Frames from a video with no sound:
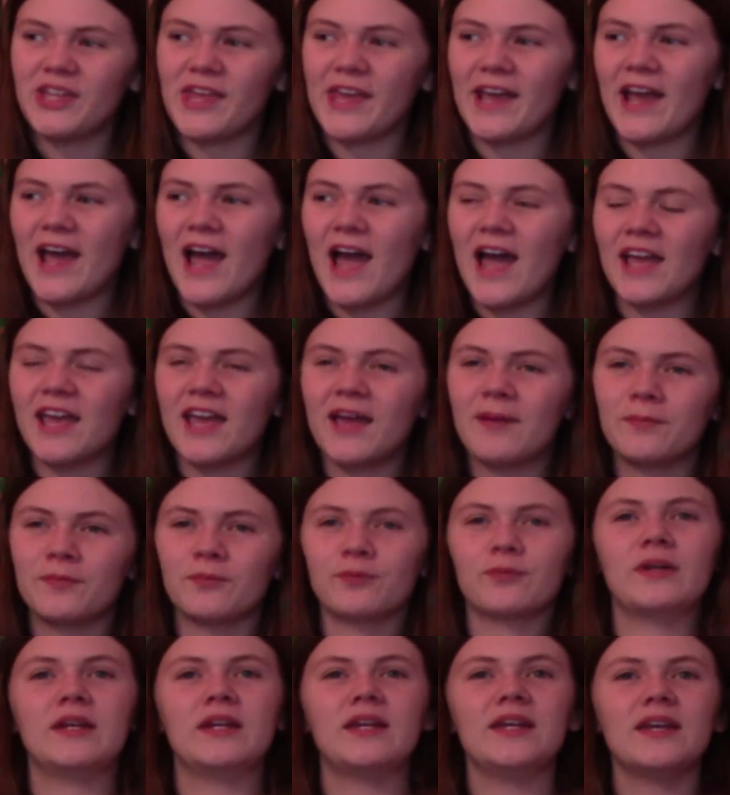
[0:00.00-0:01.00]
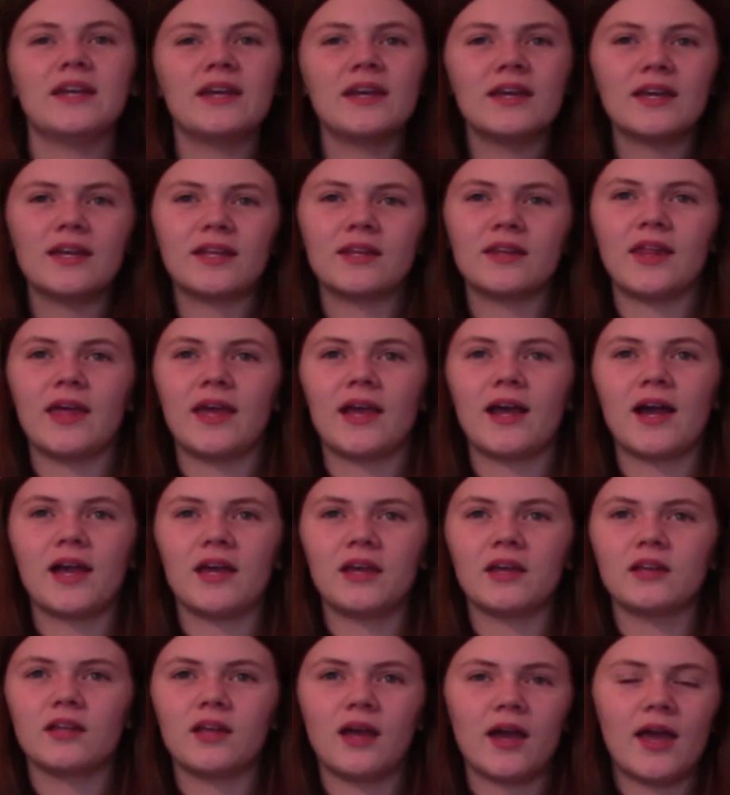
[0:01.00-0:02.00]
Like, I kept reading it, and like
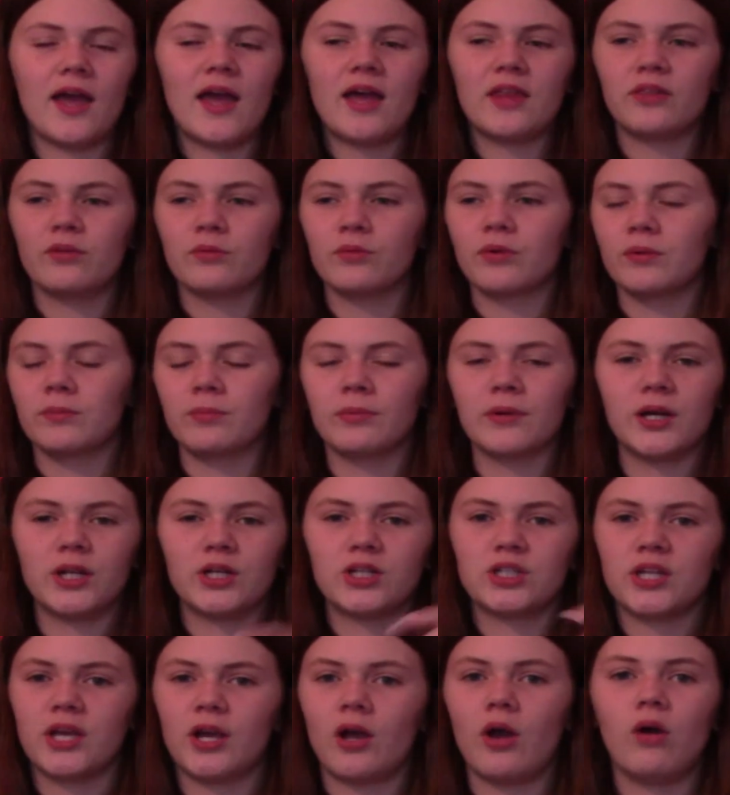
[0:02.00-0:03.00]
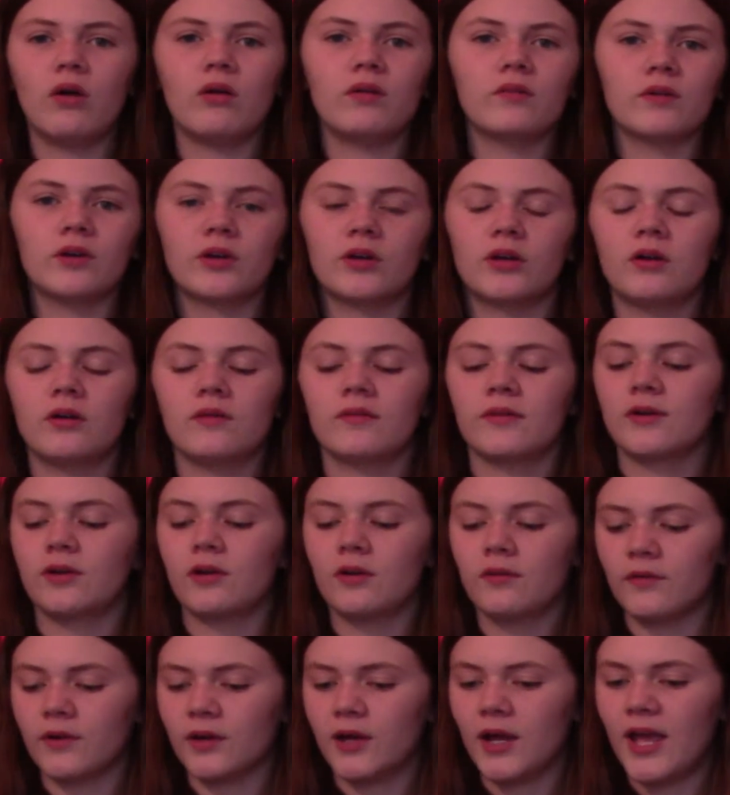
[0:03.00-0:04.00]
I had the word brunch like over and over and
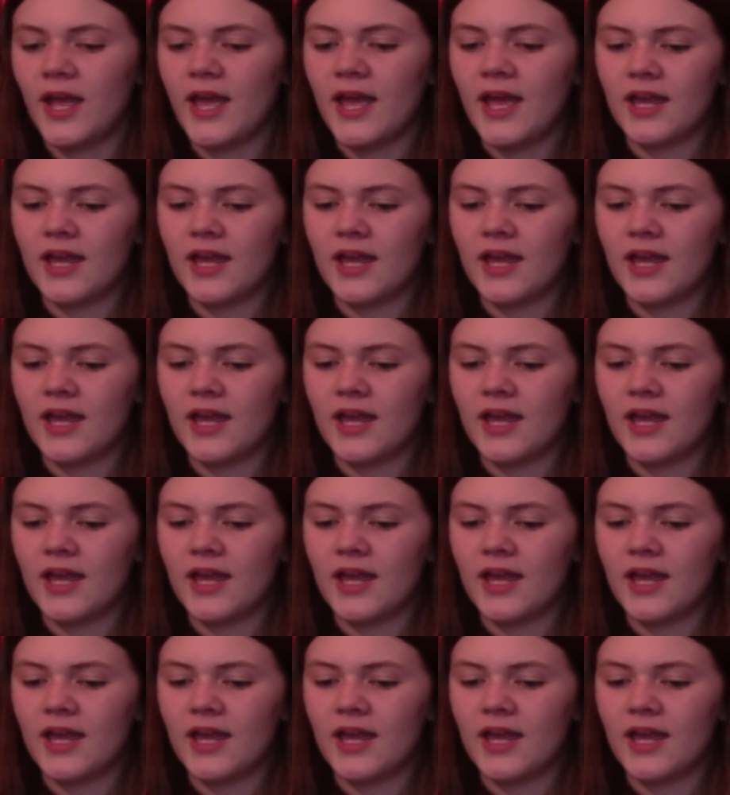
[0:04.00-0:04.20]
over,